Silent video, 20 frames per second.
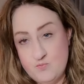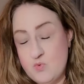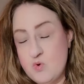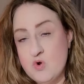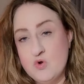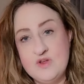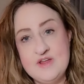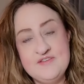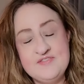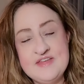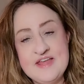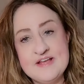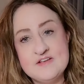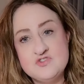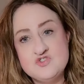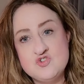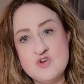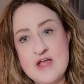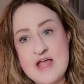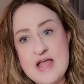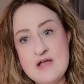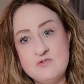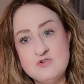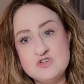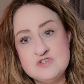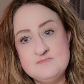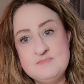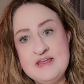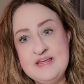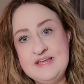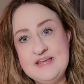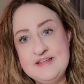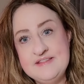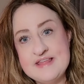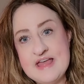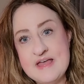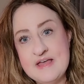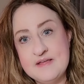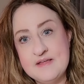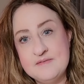working the extra hours, making
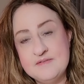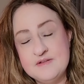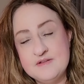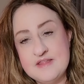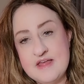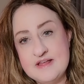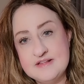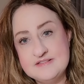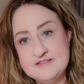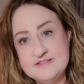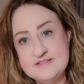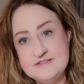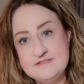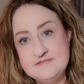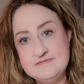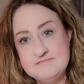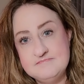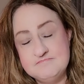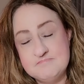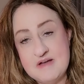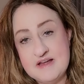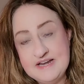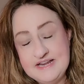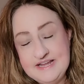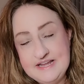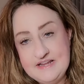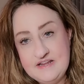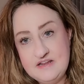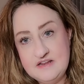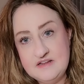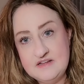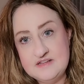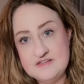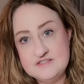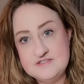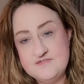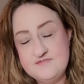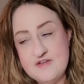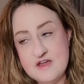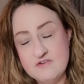that money
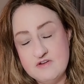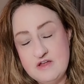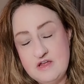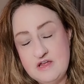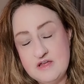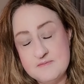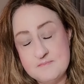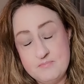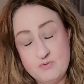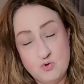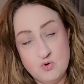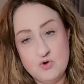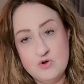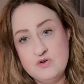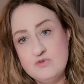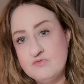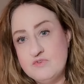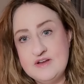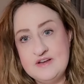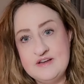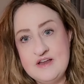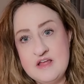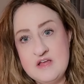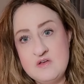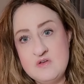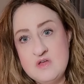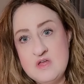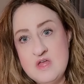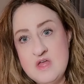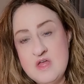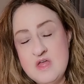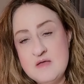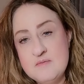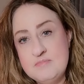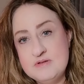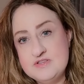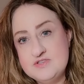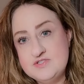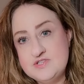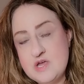is very important right now,
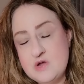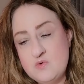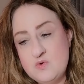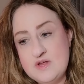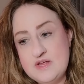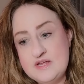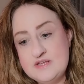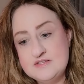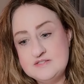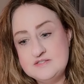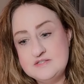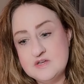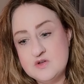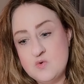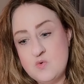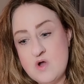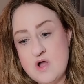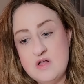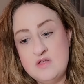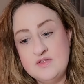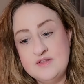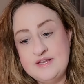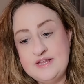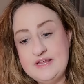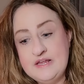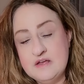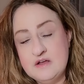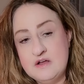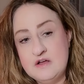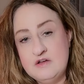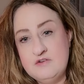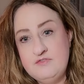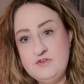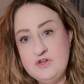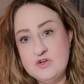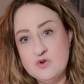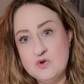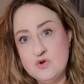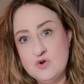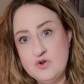but so is the quality of
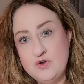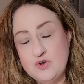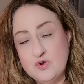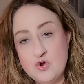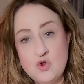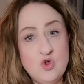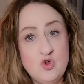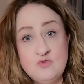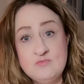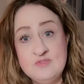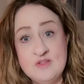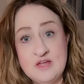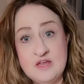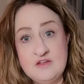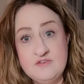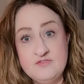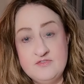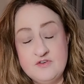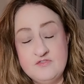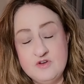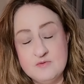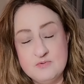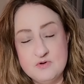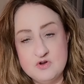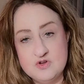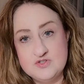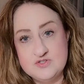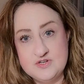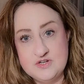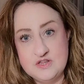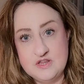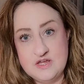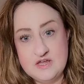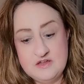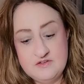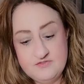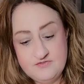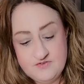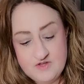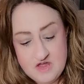your home life, of your personal
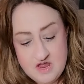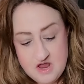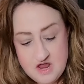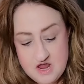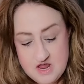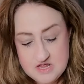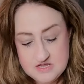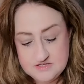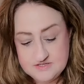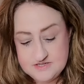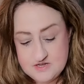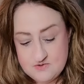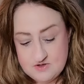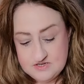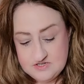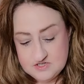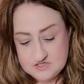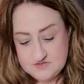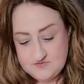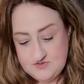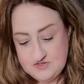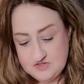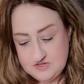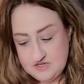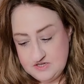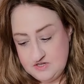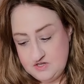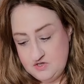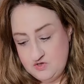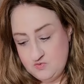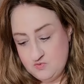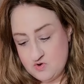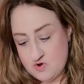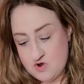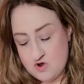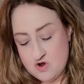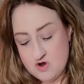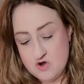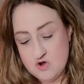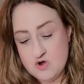life. So I just feel like you
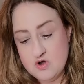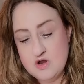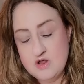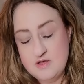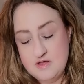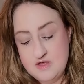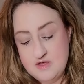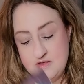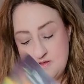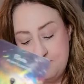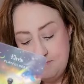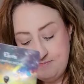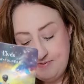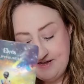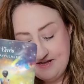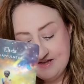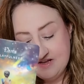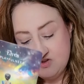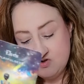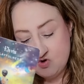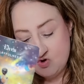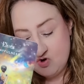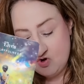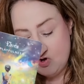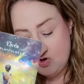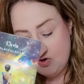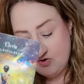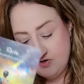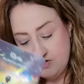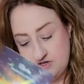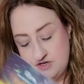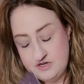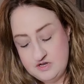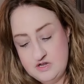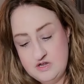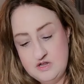are being called